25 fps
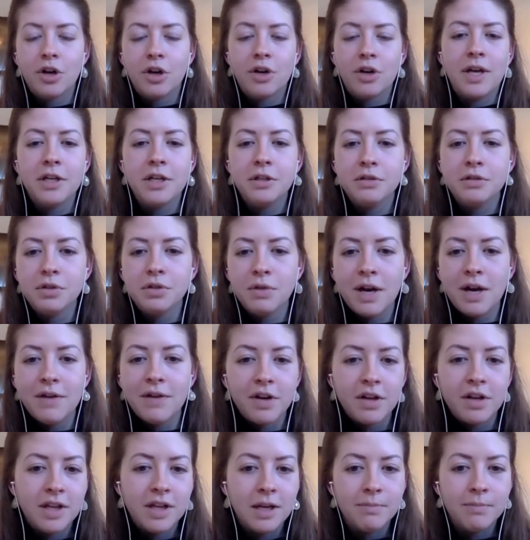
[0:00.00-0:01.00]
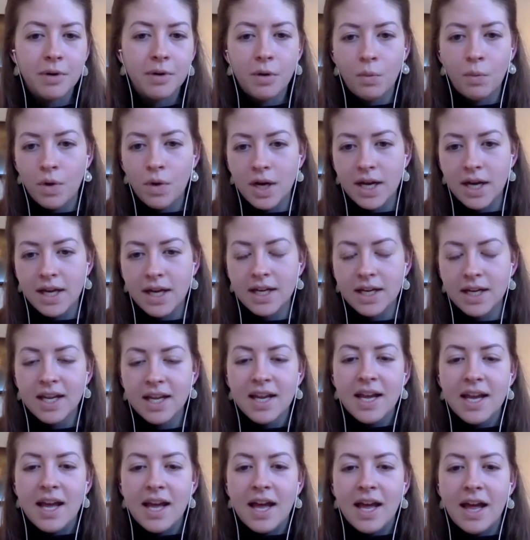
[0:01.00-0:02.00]
or that you do everything but one.
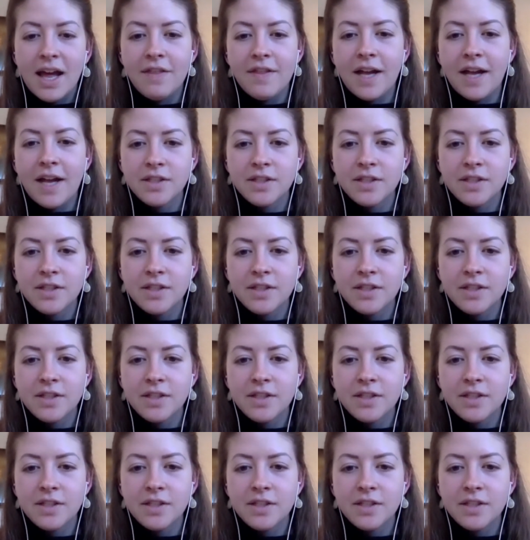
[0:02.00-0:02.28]
And that's